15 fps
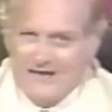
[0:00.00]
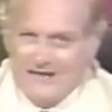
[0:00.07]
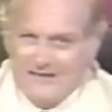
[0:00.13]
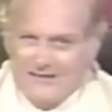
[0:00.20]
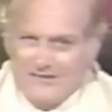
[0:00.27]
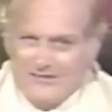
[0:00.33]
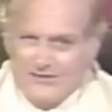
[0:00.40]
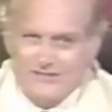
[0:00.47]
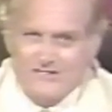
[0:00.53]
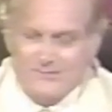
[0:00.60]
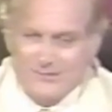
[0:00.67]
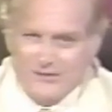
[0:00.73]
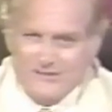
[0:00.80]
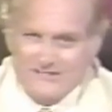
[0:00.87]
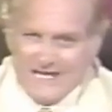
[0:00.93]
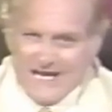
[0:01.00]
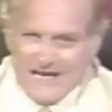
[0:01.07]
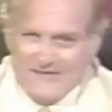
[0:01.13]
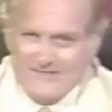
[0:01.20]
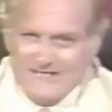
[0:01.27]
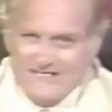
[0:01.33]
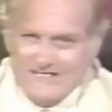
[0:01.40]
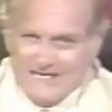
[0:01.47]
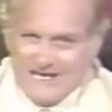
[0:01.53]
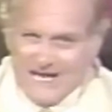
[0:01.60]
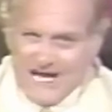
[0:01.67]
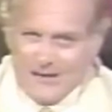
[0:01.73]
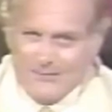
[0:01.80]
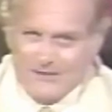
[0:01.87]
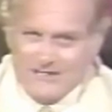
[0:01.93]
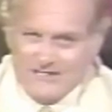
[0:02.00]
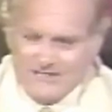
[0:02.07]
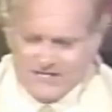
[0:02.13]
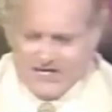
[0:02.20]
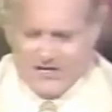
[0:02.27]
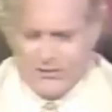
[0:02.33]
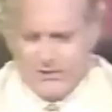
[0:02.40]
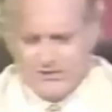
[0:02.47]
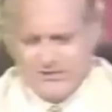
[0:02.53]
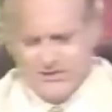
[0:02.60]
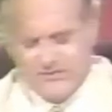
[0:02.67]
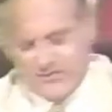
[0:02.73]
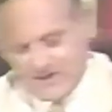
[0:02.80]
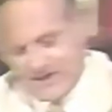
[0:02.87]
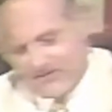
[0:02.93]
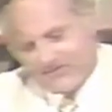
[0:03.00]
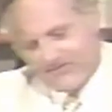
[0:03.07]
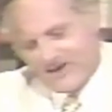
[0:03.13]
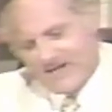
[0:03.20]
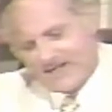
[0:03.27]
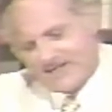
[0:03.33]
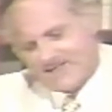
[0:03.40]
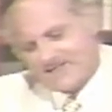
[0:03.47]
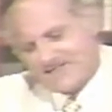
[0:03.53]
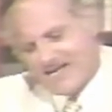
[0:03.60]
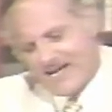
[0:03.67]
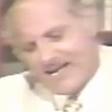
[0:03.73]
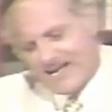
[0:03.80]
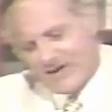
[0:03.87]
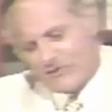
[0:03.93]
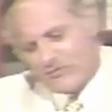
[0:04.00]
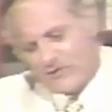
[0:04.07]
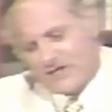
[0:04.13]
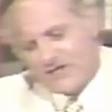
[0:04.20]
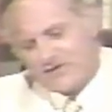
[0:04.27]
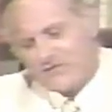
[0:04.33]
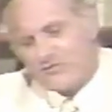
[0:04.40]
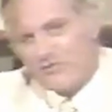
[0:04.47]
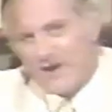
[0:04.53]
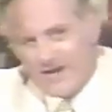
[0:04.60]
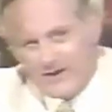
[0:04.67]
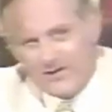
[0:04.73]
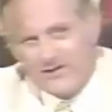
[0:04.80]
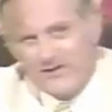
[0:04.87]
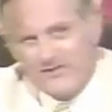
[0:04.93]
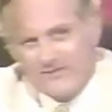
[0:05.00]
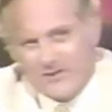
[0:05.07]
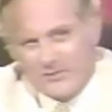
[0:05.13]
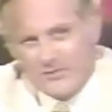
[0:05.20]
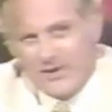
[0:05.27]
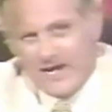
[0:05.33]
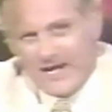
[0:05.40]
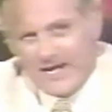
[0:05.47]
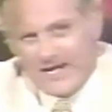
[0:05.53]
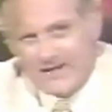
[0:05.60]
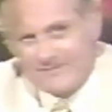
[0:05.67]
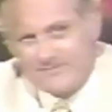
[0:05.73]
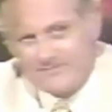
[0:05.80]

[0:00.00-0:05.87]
that they're supposed to have this accomplished, what you've in effect has got a written record of your plan.